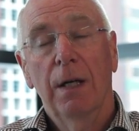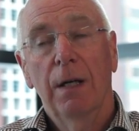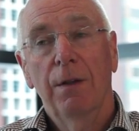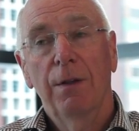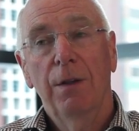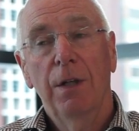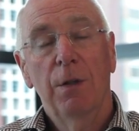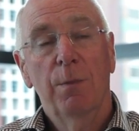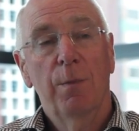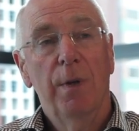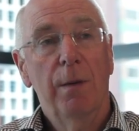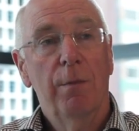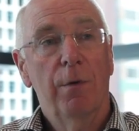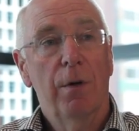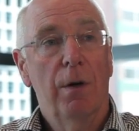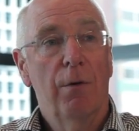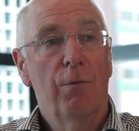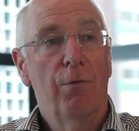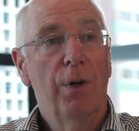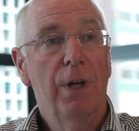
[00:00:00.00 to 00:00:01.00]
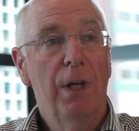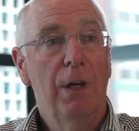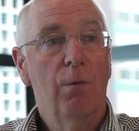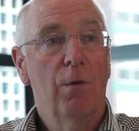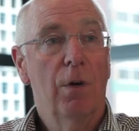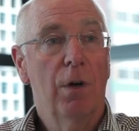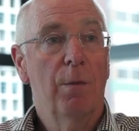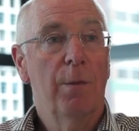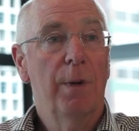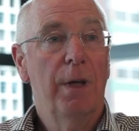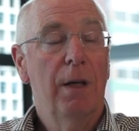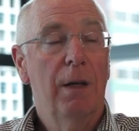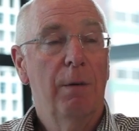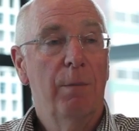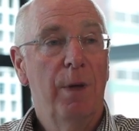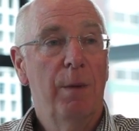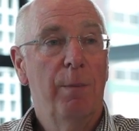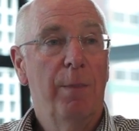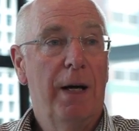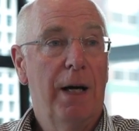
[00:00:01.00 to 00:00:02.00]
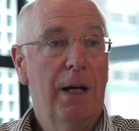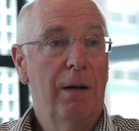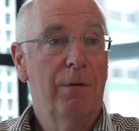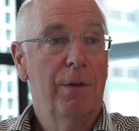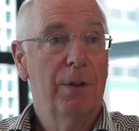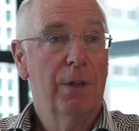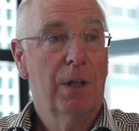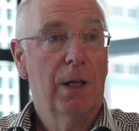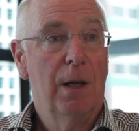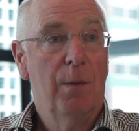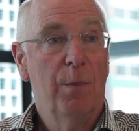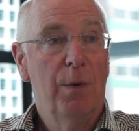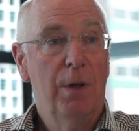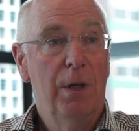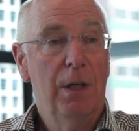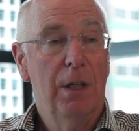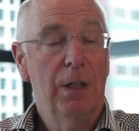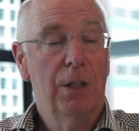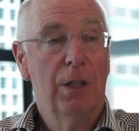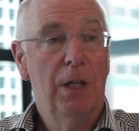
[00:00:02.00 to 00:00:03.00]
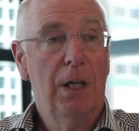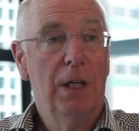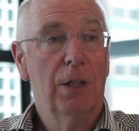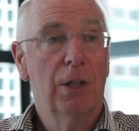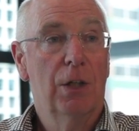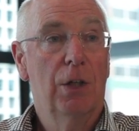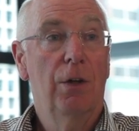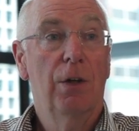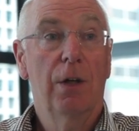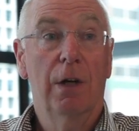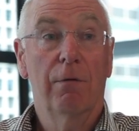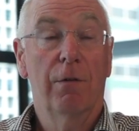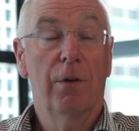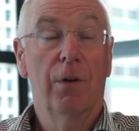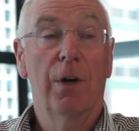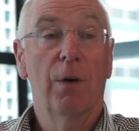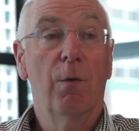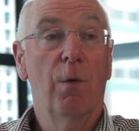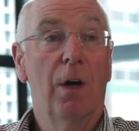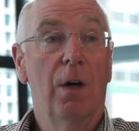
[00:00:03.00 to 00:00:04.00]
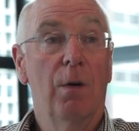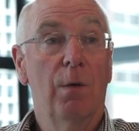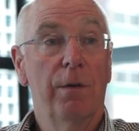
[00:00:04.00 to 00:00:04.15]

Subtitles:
These people really want to be part of this company. It's executing very well.